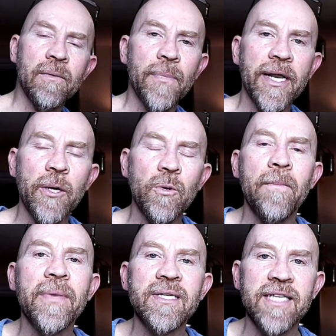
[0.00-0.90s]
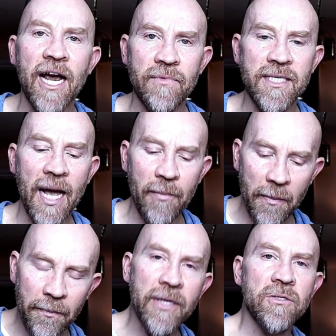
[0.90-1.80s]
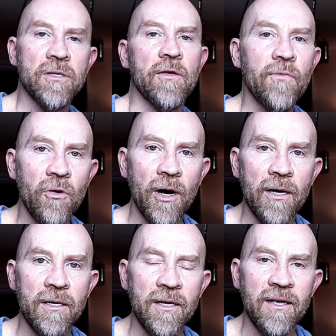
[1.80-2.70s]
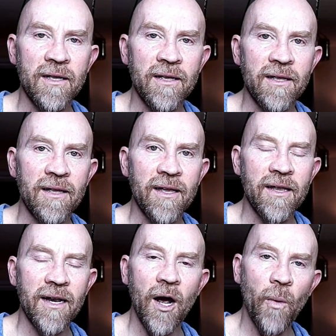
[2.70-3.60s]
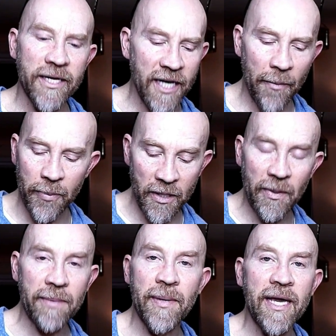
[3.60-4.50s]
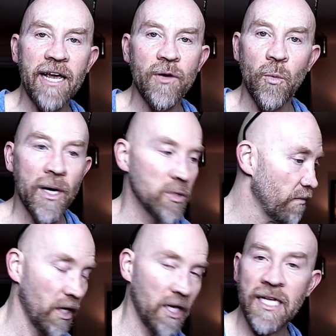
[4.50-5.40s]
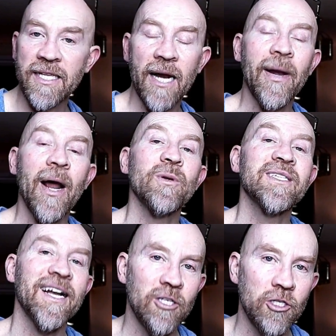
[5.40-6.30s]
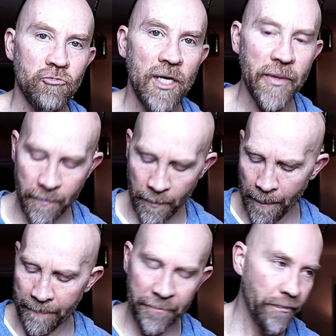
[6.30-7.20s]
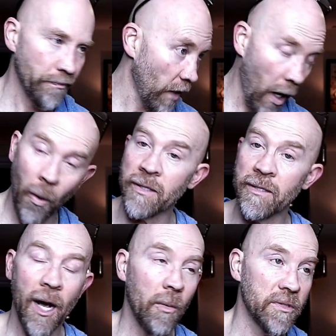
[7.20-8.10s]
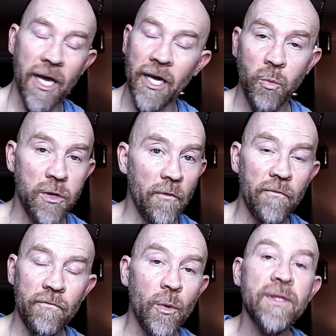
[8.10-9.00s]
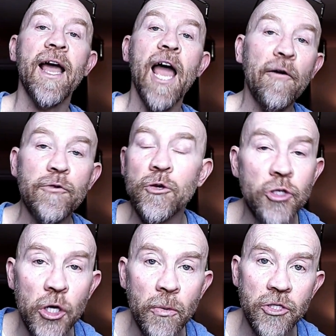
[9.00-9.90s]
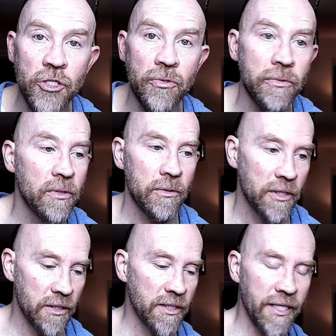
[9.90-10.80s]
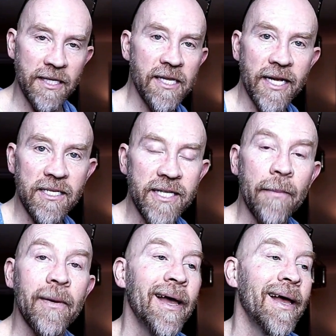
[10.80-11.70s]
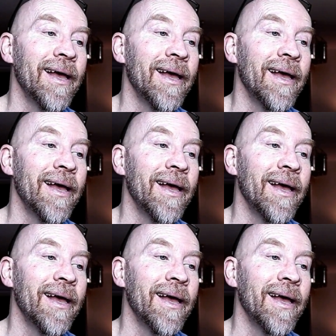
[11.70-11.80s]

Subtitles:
but he would miss half the time and piss on the floor. I'll wake up and there'd be pee everywhere, so I have to clean that up, and I would start screaming. I was like, what the F are you doing, dude? Just take the next step.